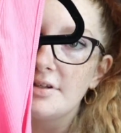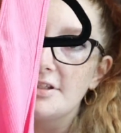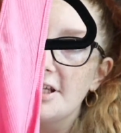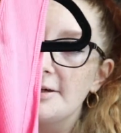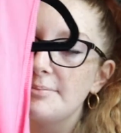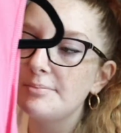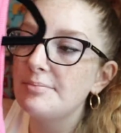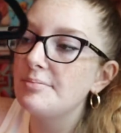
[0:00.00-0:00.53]

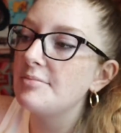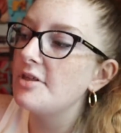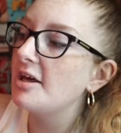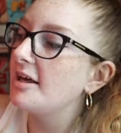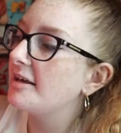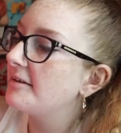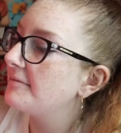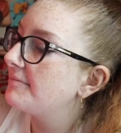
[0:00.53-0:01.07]
dip
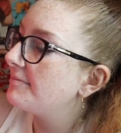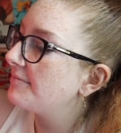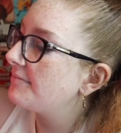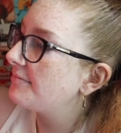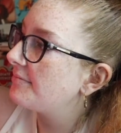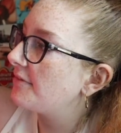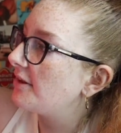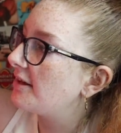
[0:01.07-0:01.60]
thing,
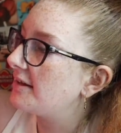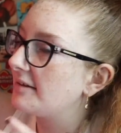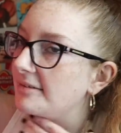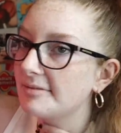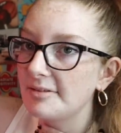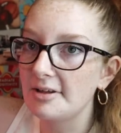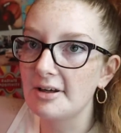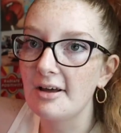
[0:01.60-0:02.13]

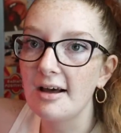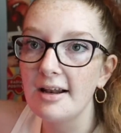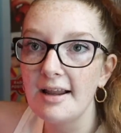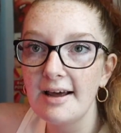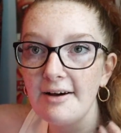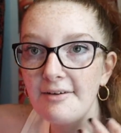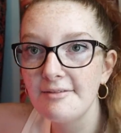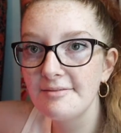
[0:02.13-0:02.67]
like the
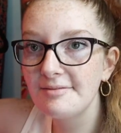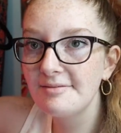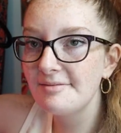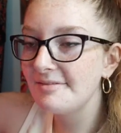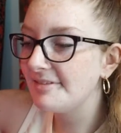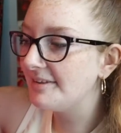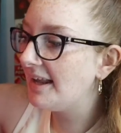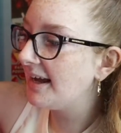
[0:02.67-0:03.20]
cutout,
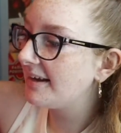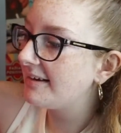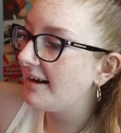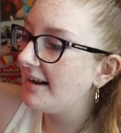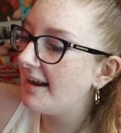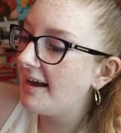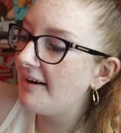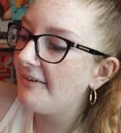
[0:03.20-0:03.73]
neck
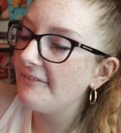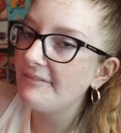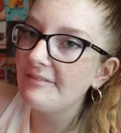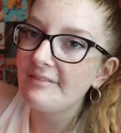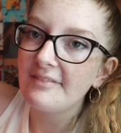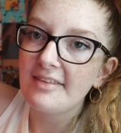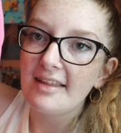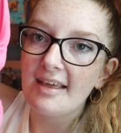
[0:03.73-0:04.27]
cutout,
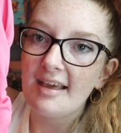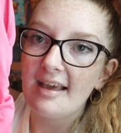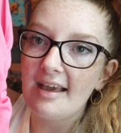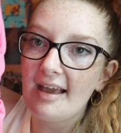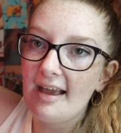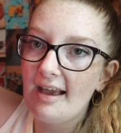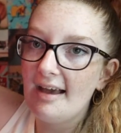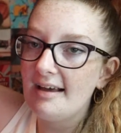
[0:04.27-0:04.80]

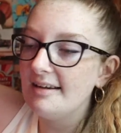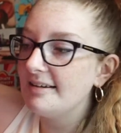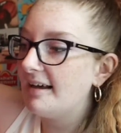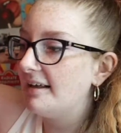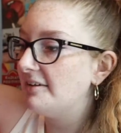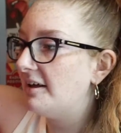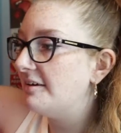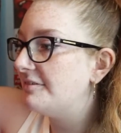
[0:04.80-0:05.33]
and
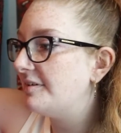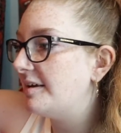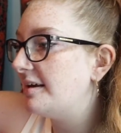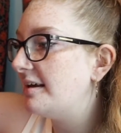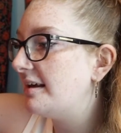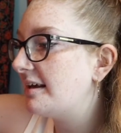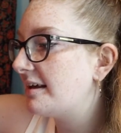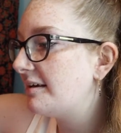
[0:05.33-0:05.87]
I love
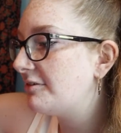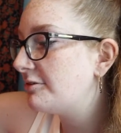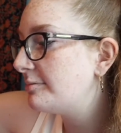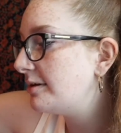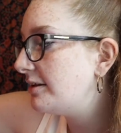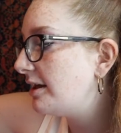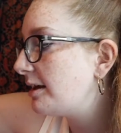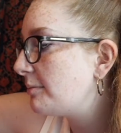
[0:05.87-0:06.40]
it. It gives
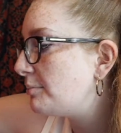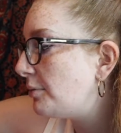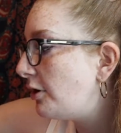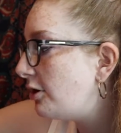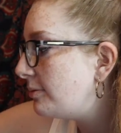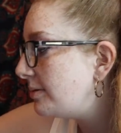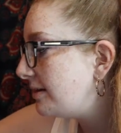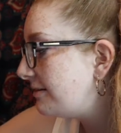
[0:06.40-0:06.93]
me like
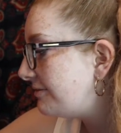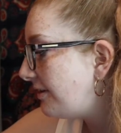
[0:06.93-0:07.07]
Barbie